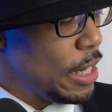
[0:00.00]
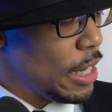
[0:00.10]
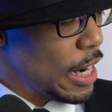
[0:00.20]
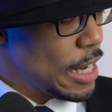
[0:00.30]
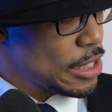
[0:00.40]

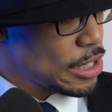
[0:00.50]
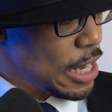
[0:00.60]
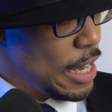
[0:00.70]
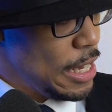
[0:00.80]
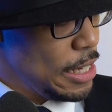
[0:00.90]
And I
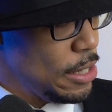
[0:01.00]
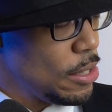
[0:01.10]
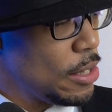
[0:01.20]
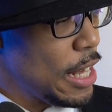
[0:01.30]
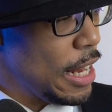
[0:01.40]
say
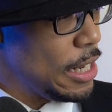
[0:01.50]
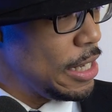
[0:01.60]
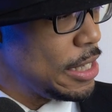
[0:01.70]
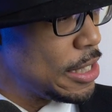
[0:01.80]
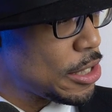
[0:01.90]
that
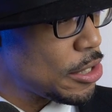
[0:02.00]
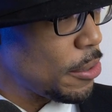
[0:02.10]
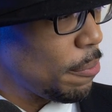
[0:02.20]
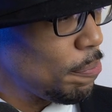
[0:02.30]
is